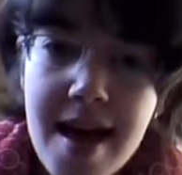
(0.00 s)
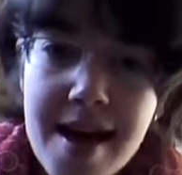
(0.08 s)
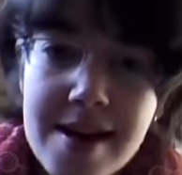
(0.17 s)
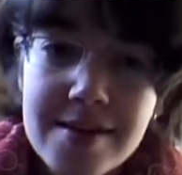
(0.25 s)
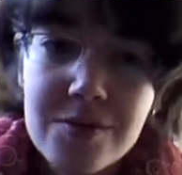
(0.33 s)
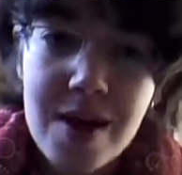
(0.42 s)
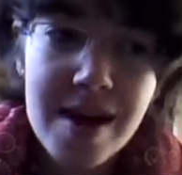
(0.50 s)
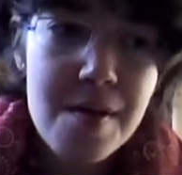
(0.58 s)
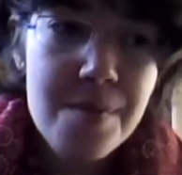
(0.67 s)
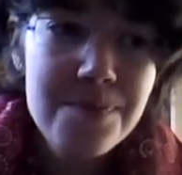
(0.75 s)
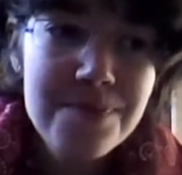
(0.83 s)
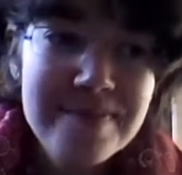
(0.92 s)
And
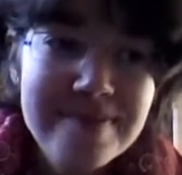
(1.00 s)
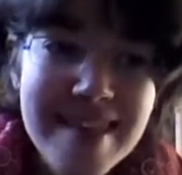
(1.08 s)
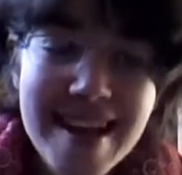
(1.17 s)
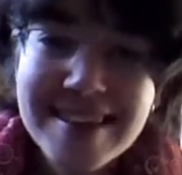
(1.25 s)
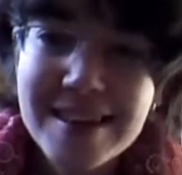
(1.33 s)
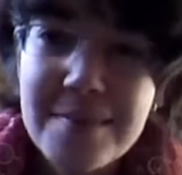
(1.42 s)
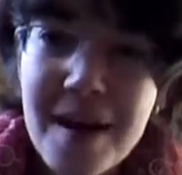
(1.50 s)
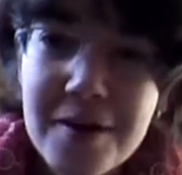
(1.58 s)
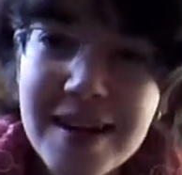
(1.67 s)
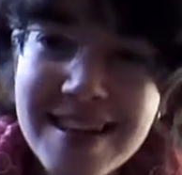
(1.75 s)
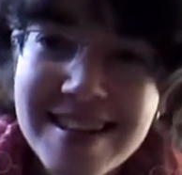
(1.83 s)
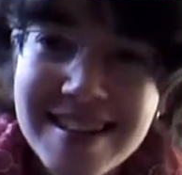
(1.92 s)
well, that's
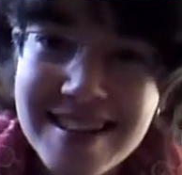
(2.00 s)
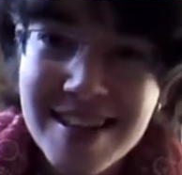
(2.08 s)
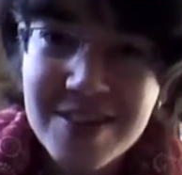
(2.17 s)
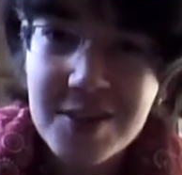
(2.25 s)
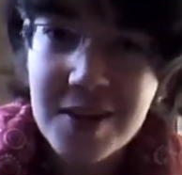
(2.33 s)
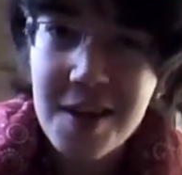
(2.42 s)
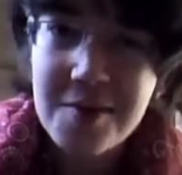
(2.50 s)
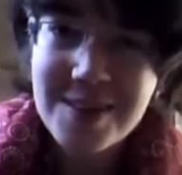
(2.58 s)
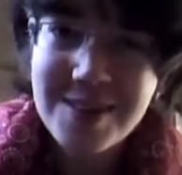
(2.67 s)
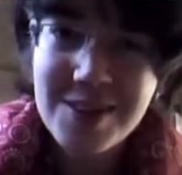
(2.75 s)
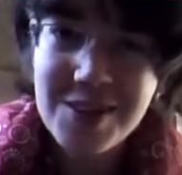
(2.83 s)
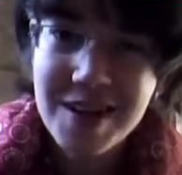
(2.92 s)
about it. That's all I
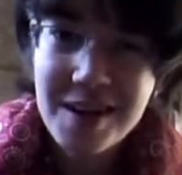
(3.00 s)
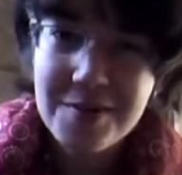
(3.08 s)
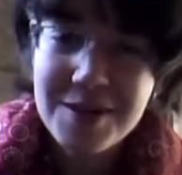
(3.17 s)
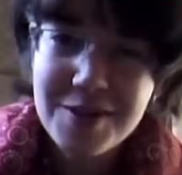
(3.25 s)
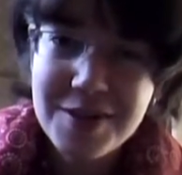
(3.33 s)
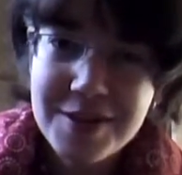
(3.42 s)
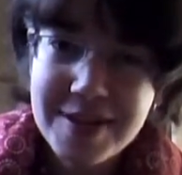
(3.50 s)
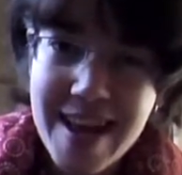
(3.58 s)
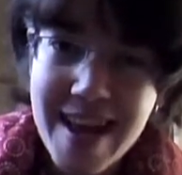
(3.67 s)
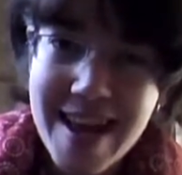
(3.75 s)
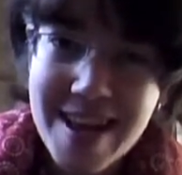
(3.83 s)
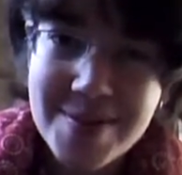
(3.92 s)
want to share with you
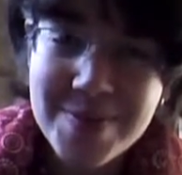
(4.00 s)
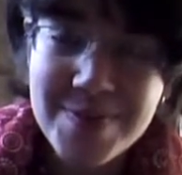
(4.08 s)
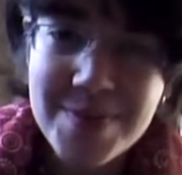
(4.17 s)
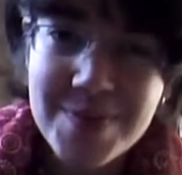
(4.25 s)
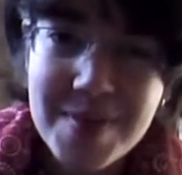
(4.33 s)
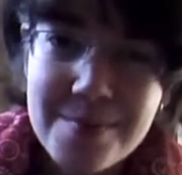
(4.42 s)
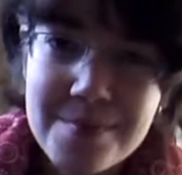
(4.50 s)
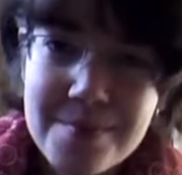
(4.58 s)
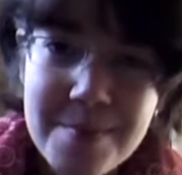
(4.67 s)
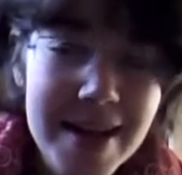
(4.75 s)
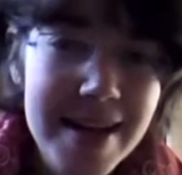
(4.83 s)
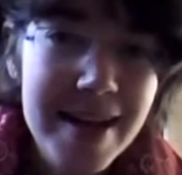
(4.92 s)
today.
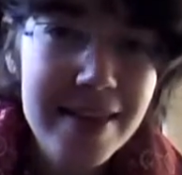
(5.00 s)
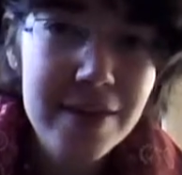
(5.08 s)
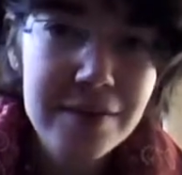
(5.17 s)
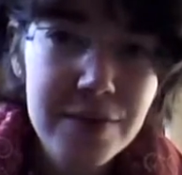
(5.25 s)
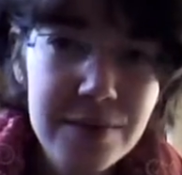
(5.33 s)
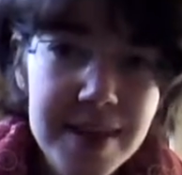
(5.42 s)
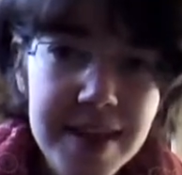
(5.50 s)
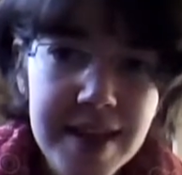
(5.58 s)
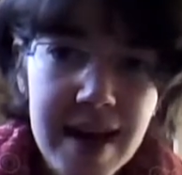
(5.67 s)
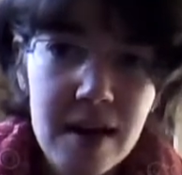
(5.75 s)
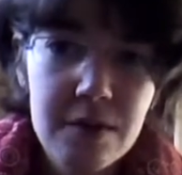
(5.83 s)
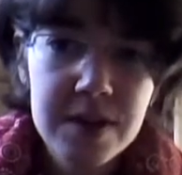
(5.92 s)
By the end of the
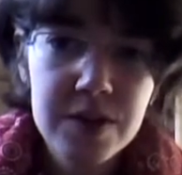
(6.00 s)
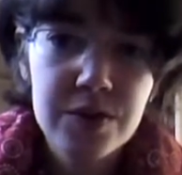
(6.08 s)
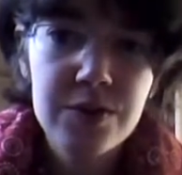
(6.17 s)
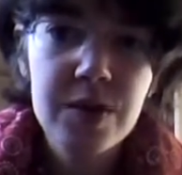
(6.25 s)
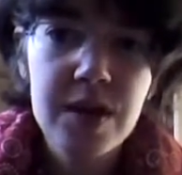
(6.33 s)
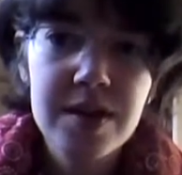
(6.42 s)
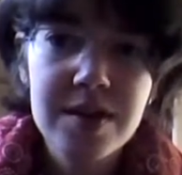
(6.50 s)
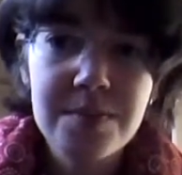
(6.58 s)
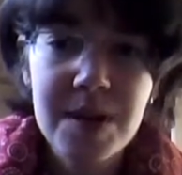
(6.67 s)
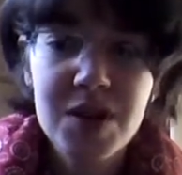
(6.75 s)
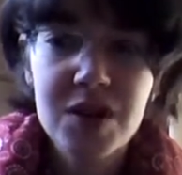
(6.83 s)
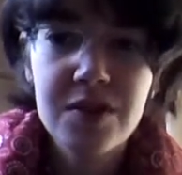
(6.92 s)
week, I will do a
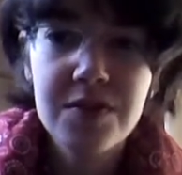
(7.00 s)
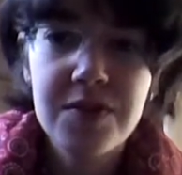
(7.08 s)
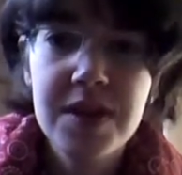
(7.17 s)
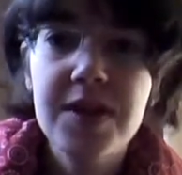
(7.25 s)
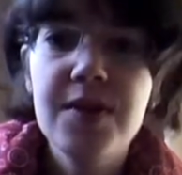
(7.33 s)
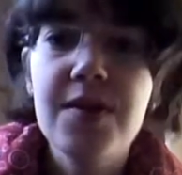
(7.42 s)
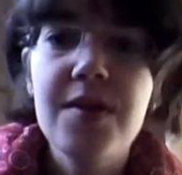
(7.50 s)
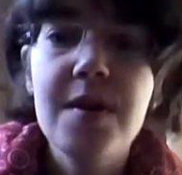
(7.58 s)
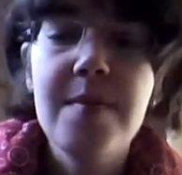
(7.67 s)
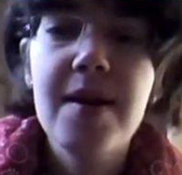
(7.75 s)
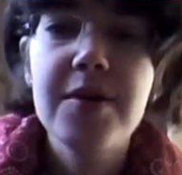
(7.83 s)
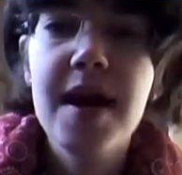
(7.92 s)
special video
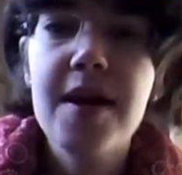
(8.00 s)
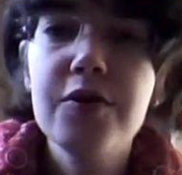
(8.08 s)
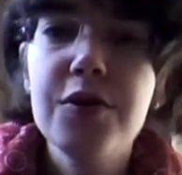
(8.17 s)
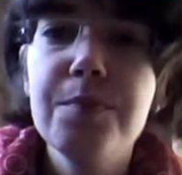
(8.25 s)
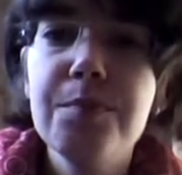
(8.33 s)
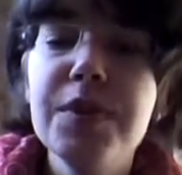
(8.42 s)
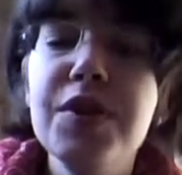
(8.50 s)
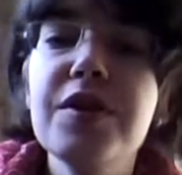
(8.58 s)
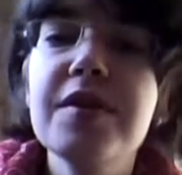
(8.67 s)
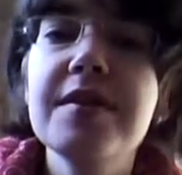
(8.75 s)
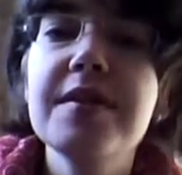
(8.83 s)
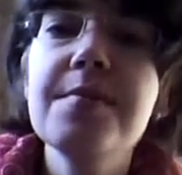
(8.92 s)
about how to put
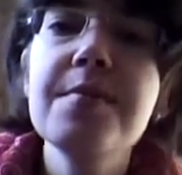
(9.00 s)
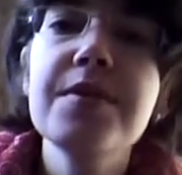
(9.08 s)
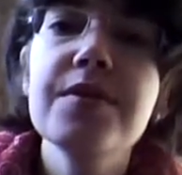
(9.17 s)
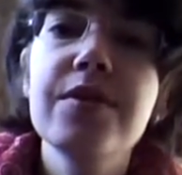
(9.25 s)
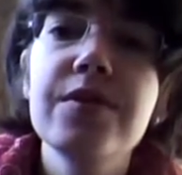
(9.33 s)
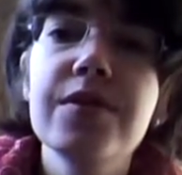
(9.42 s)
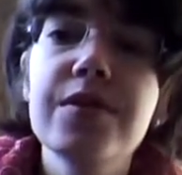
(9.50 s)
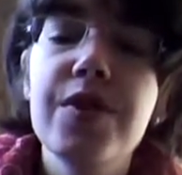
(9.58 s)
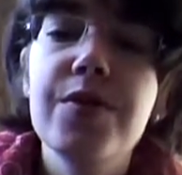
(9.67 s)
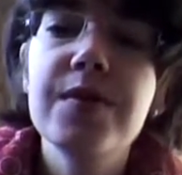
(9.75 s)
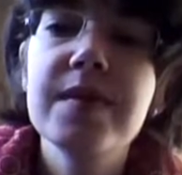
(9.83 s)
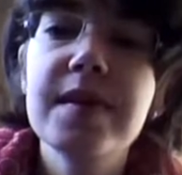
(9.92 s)
your symbols on the
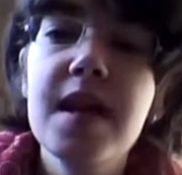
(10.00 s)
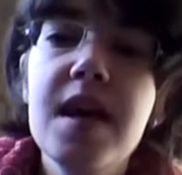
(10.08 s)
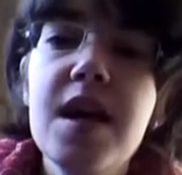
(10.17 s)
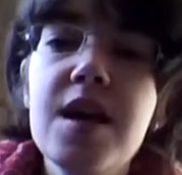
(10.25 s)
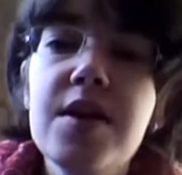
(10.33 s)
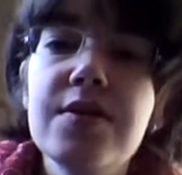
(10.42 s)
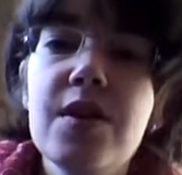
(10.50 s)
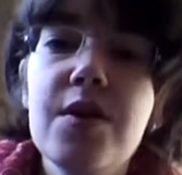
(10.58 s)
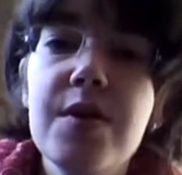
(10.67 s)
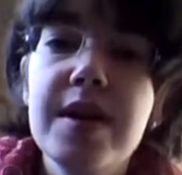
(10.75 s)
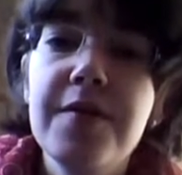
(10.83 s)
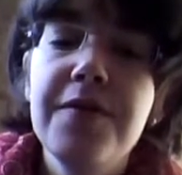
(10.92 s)
stones.
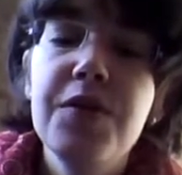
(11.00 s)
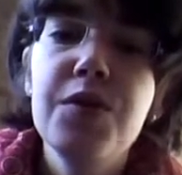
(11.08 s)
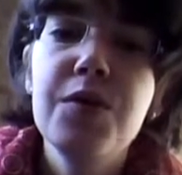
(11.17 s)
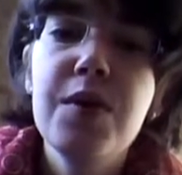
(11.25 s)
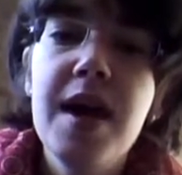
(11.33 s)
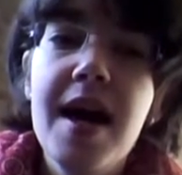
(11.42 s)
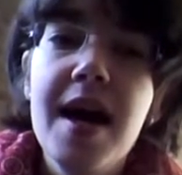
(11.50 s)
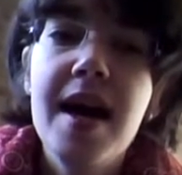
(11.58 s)
So if you